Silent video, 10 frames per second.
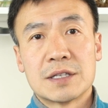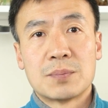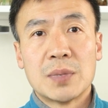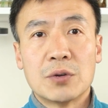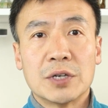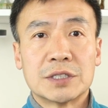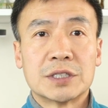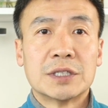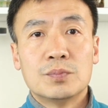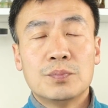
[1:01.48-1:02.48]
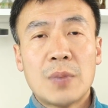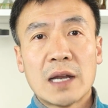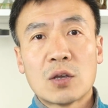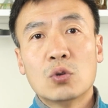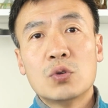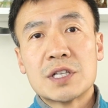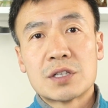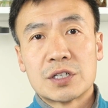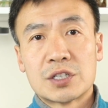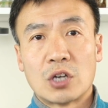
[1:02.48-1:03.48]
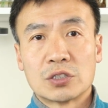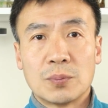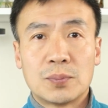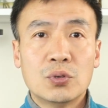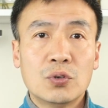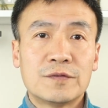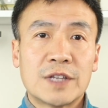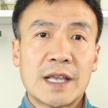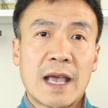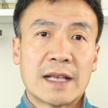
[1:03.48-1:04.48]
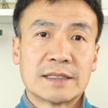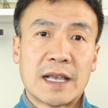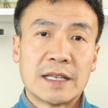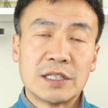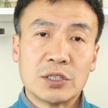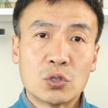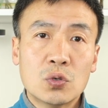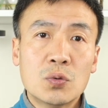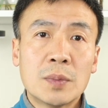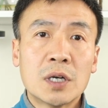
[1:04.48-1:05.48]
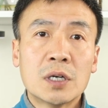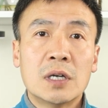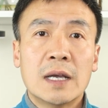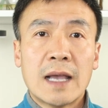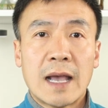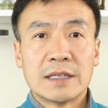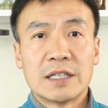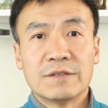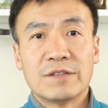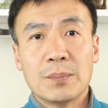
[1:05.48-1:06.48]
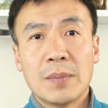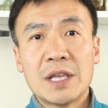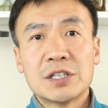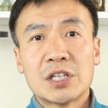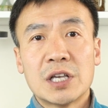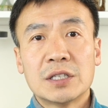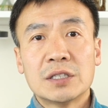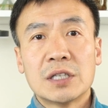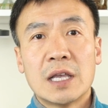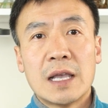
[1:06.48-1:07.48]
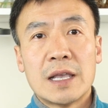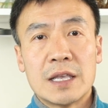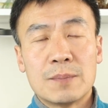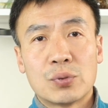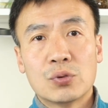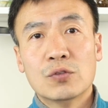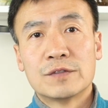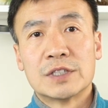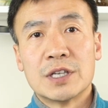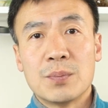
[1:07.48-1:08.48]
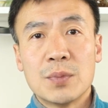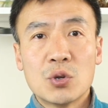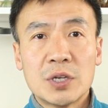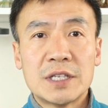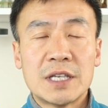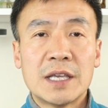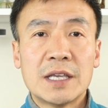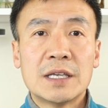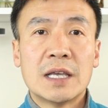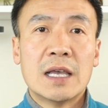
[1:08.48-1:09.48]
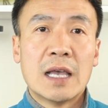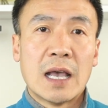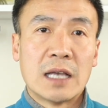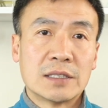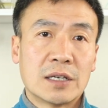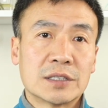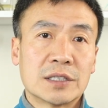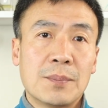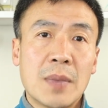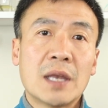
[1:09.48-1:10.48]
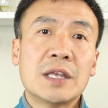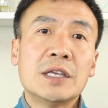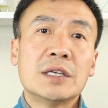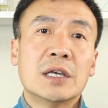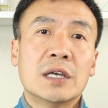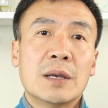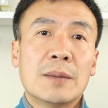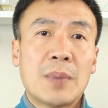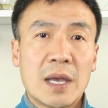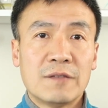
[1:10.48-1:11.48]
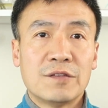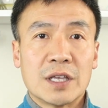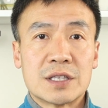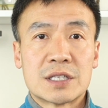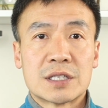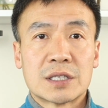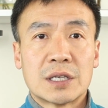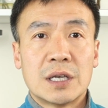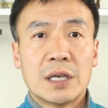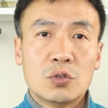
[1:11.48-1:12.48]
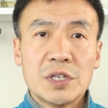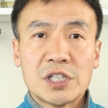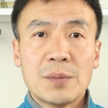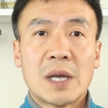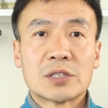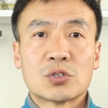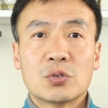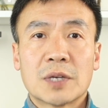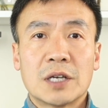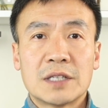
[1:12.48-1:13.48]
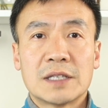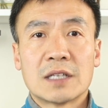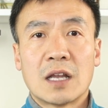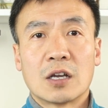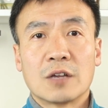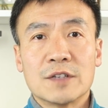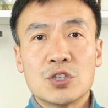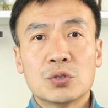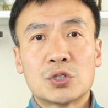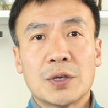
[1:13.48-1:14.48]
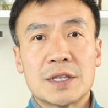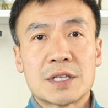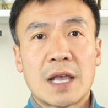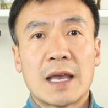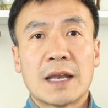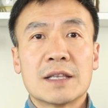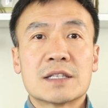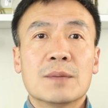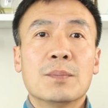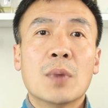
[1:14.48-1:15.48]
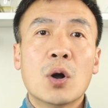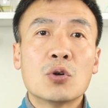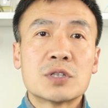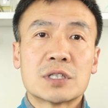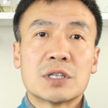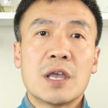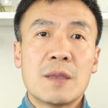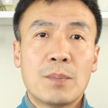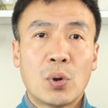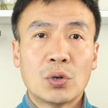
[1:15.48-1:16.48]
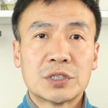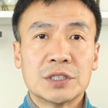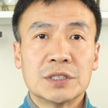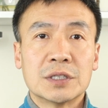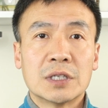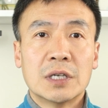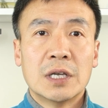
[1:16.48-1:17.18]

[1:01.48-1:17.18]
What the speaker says: the spirit. Medical research also proved it has anti-tumor, anti-inflammation, improved the immunity, as there is many benefits. Reishi mushroom contains a lot of nutrients, and it's the most important